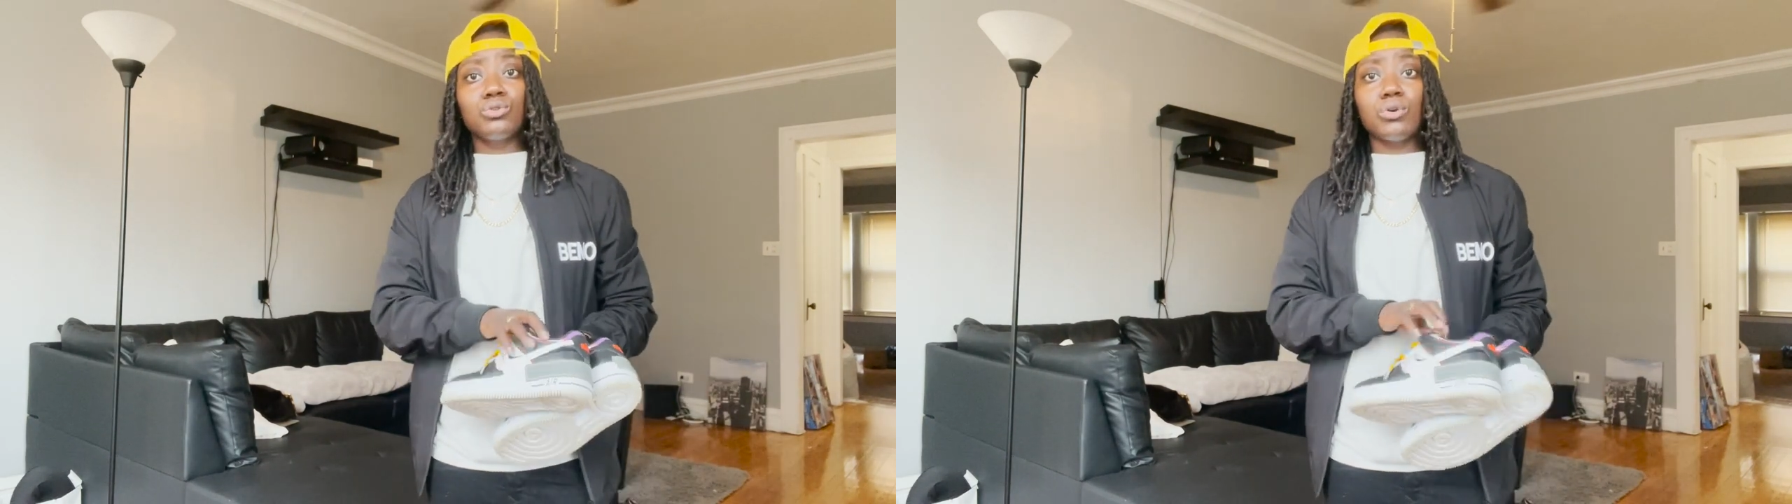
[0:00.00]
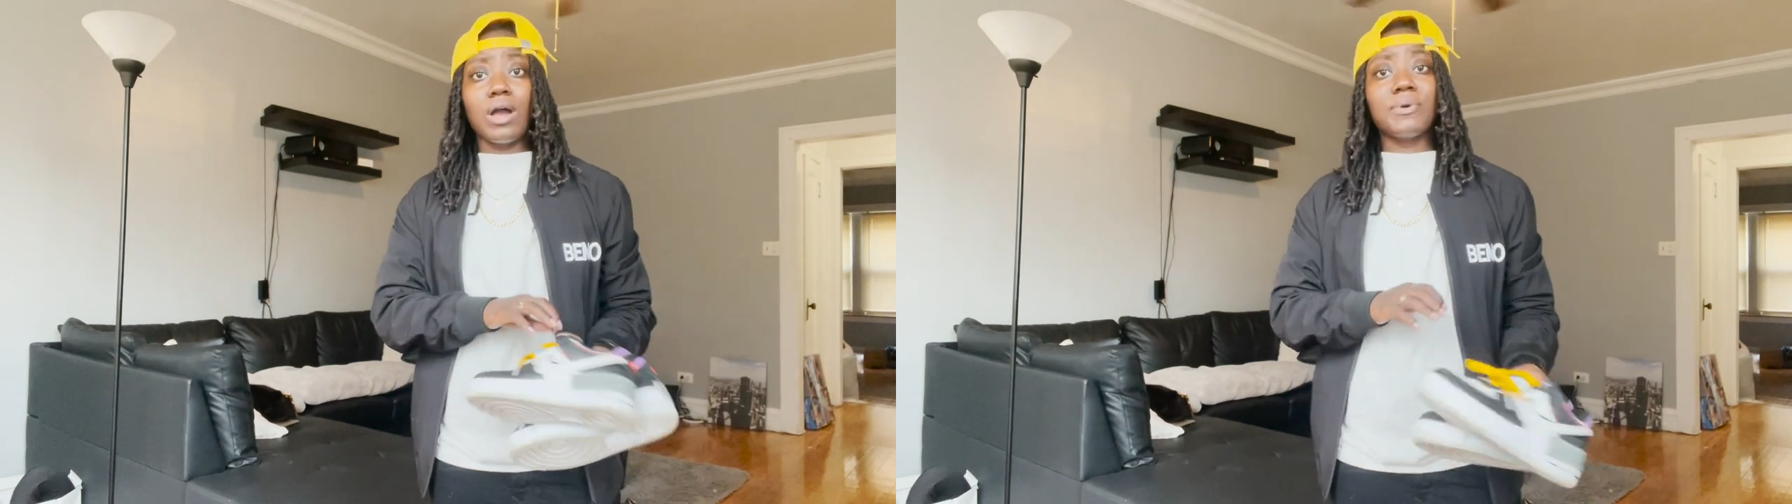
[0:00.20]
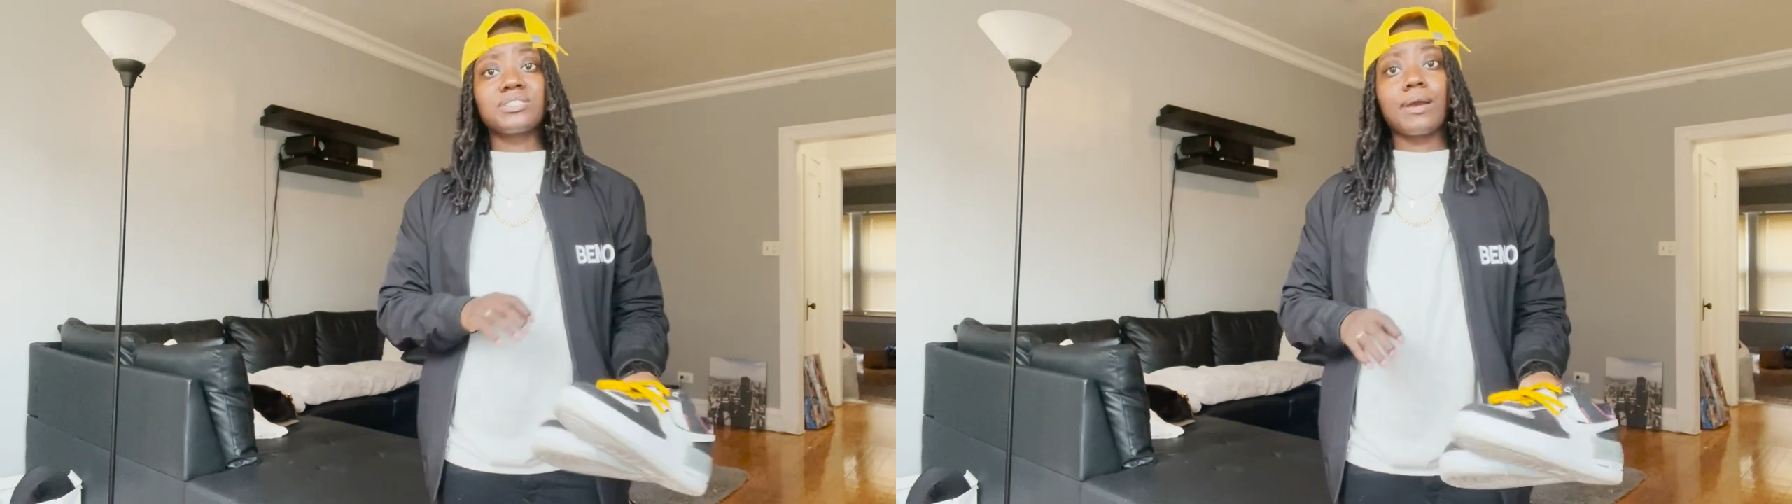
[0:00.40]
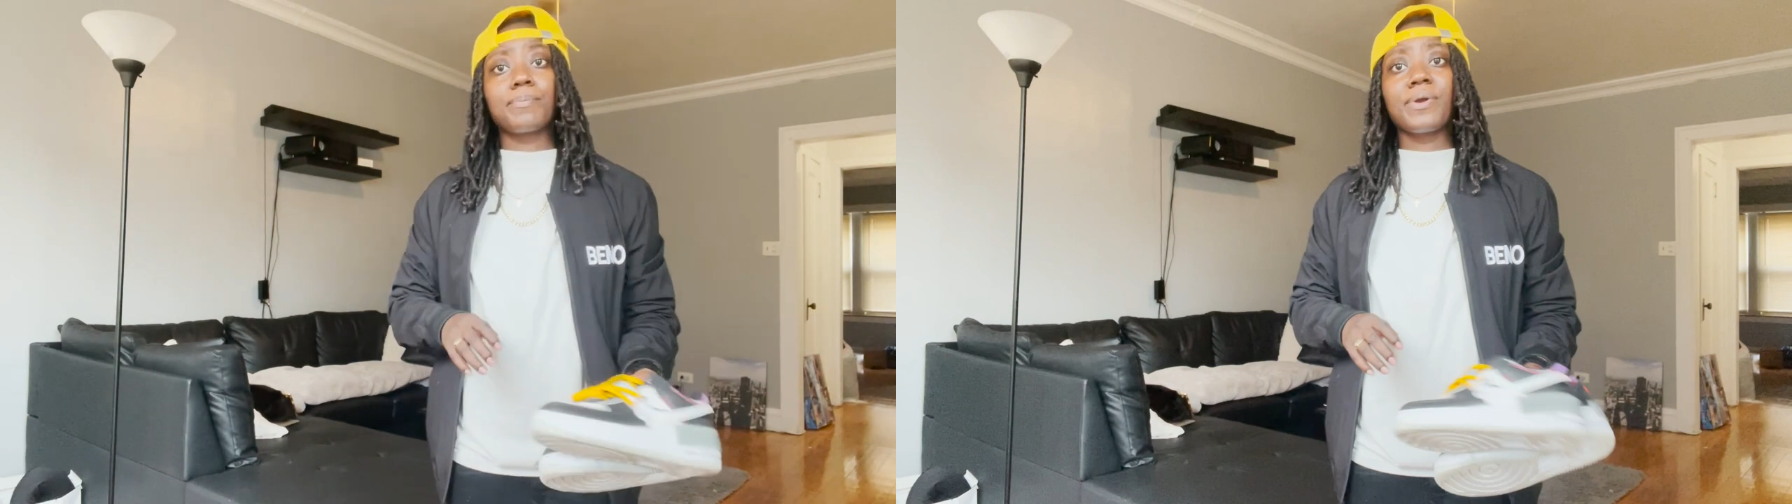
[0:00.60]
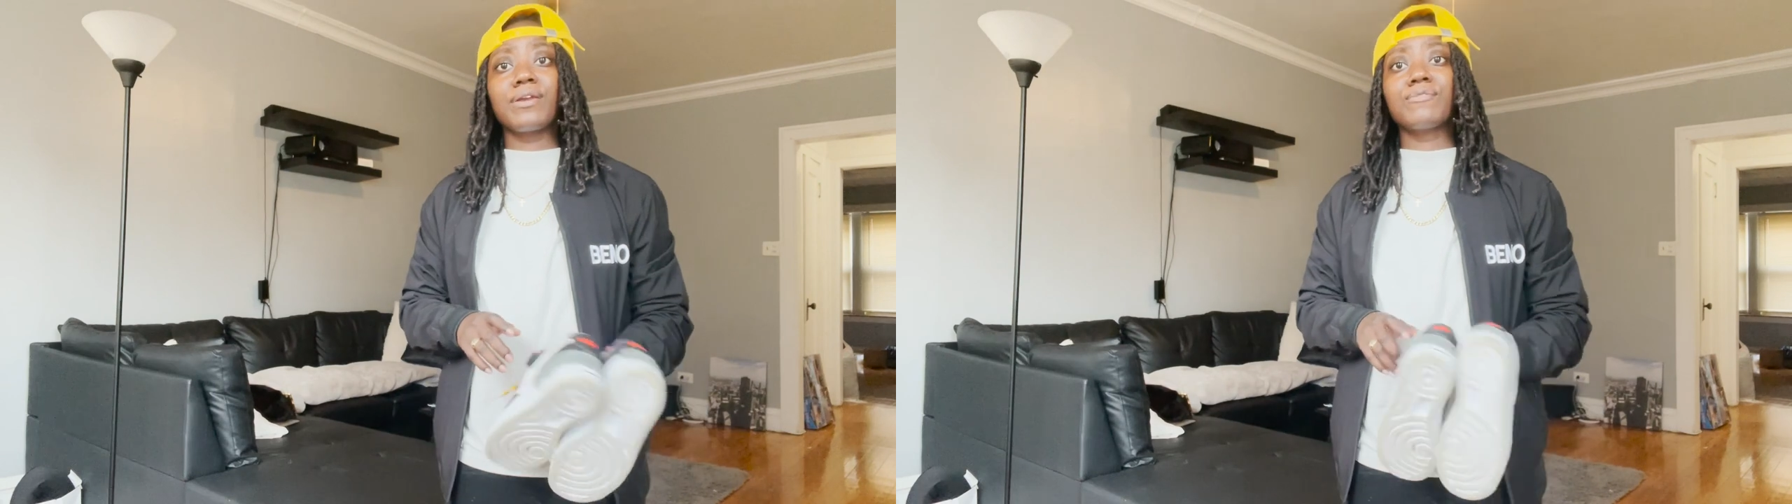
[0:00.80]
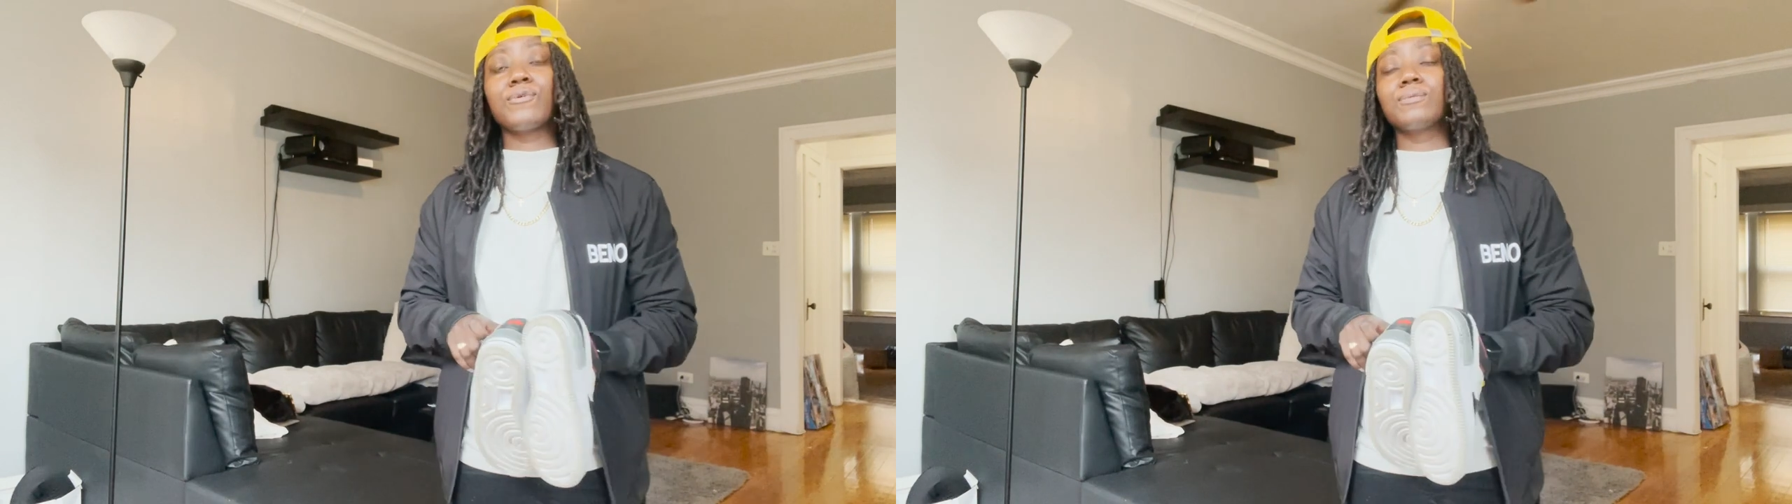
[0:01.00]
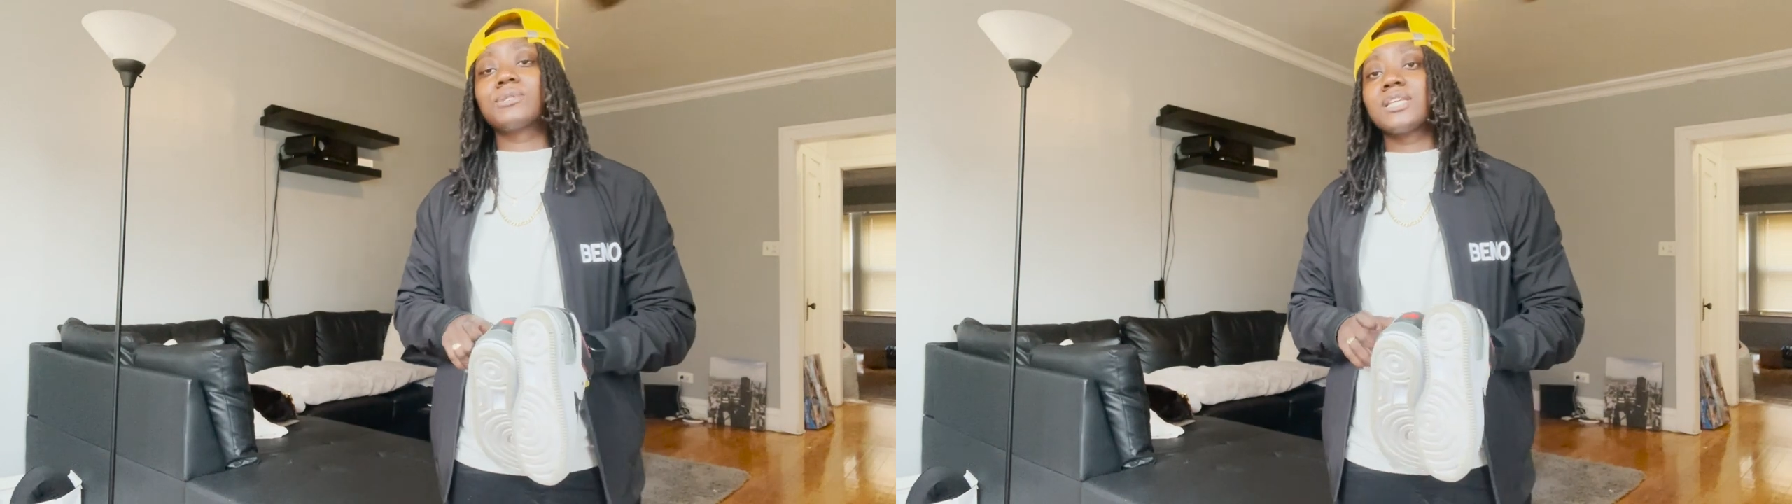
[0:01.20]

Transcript: you know, how much I paid for them,